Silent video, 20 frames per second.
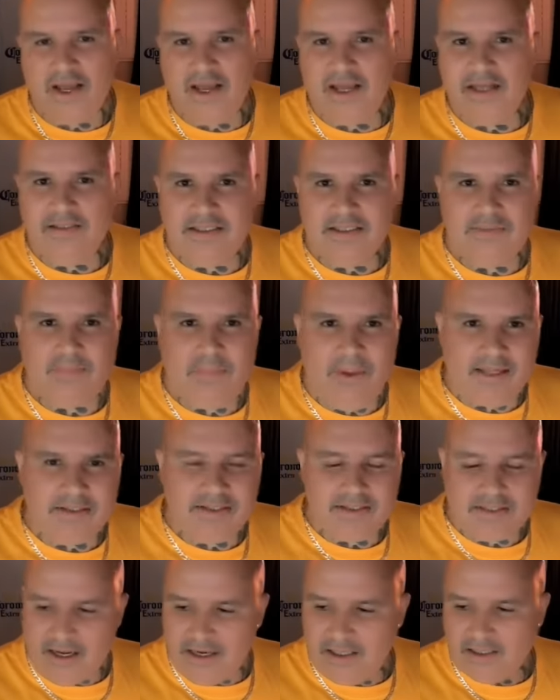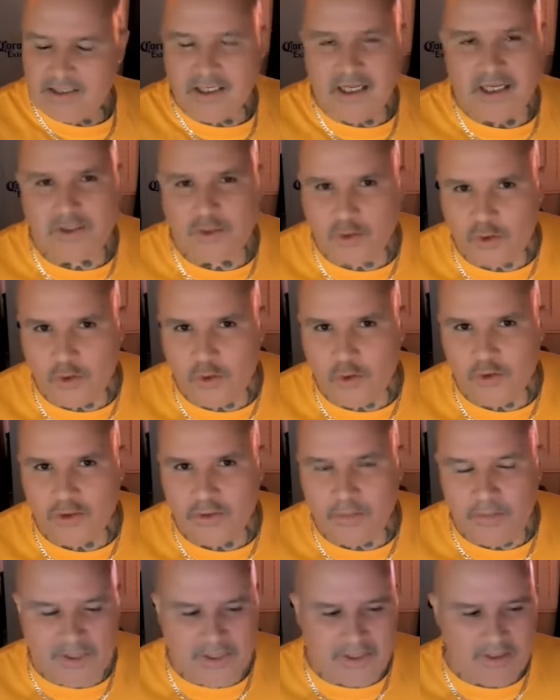Hey, dispense us,
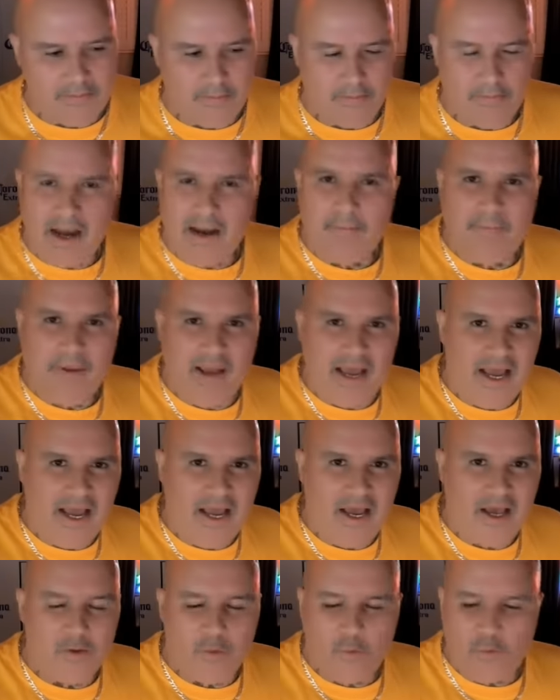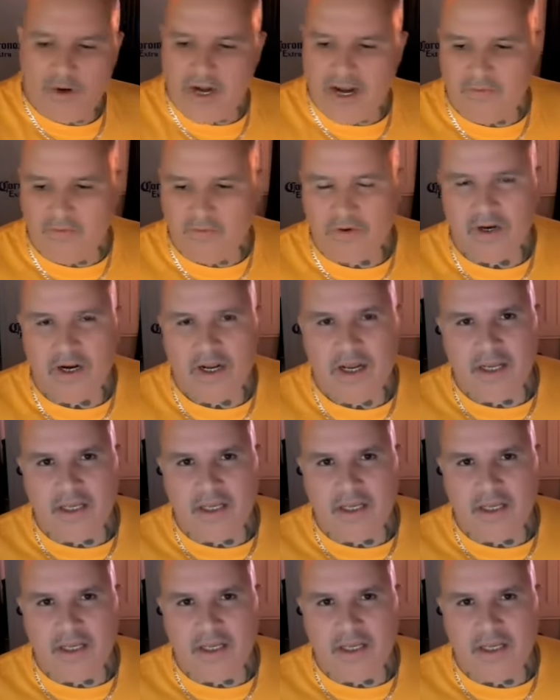excuse me, my bad, or whatever.